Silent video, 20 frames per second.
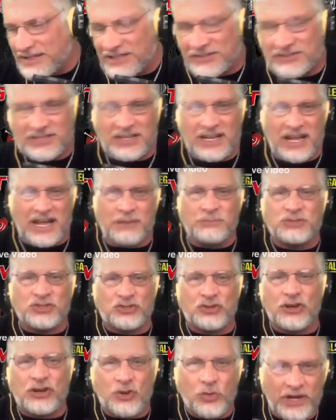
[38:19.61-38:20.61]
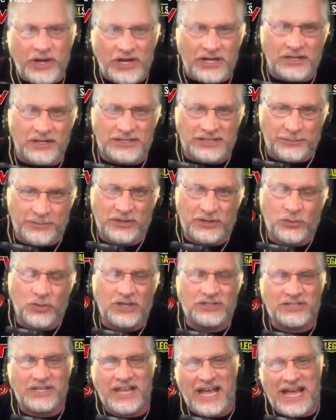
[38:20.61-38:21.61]
I don't know. And listen, I'm sure
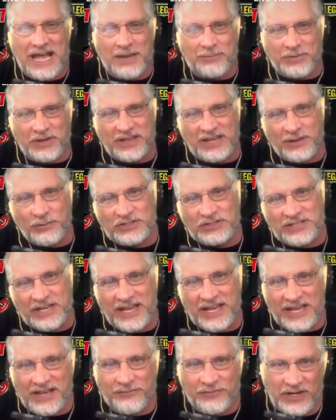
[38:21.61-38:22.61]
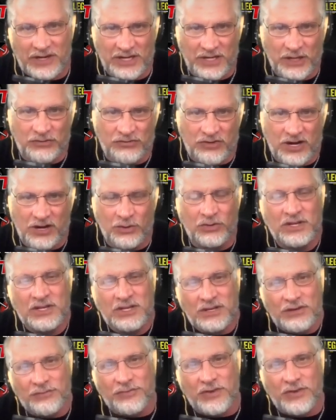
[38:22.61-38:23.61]
Queen Elizabeth wasn't happy there was a half
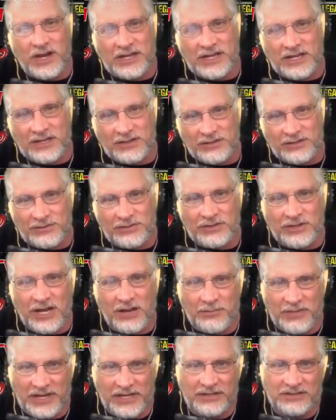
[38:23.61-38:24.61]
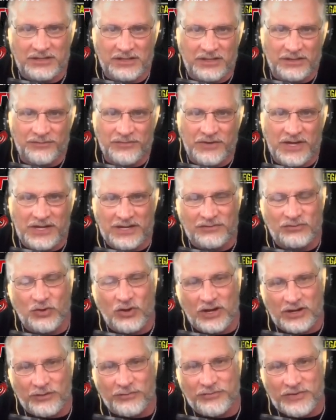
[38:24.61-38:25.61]
a Negro fucking coming
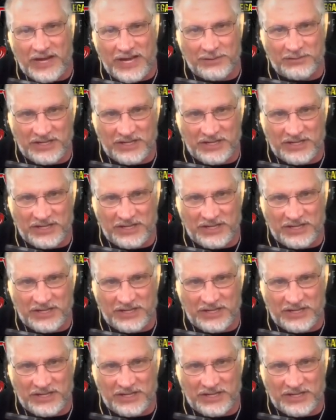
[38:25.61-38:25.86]
into the oh.